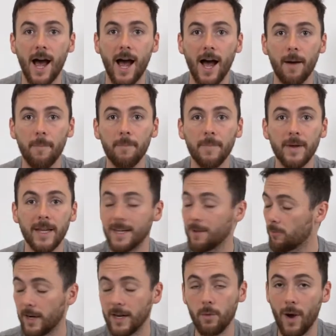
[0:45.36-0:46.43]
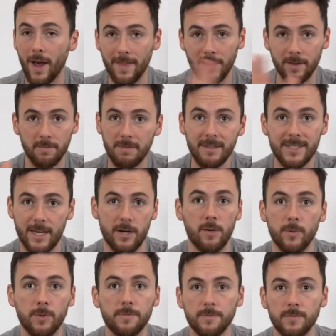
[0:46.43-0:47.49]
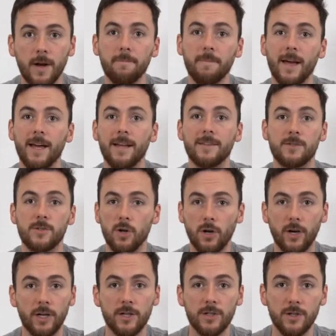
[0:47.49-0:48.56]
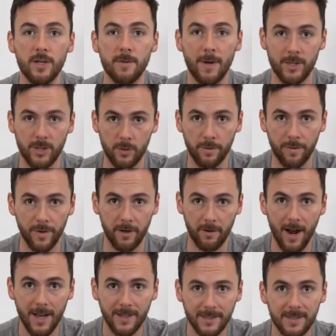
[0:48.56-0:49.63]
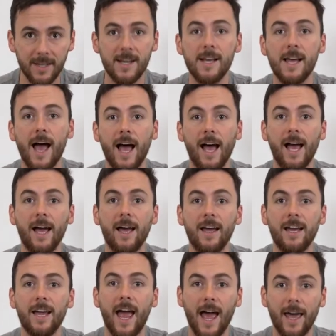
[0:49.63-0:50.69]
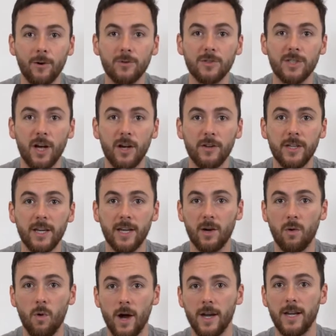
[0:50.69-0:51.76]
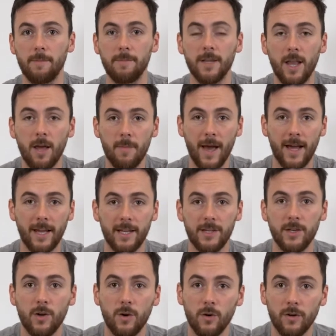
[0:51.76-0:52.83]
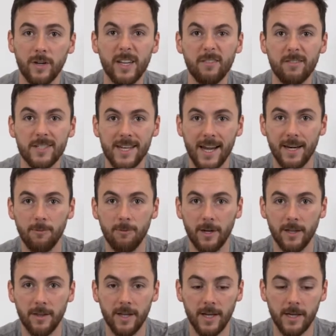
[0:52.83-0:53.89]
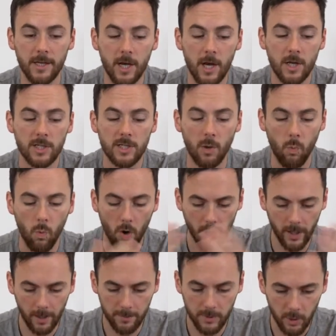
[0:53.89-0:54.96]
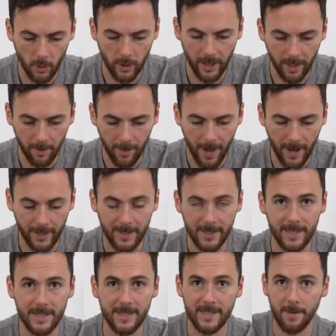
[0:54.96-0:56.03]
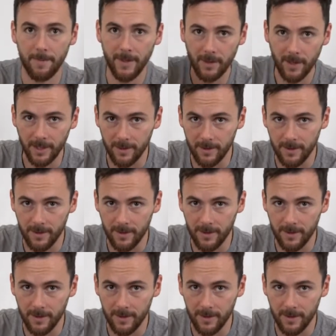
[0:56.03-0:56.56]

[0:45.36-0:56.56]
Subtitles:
in a way that is terrible, right? It's not going to do you much good for your ass, and also you're going to wind up your low back and your core and irritate it while you're there. So what I'm talking about is something like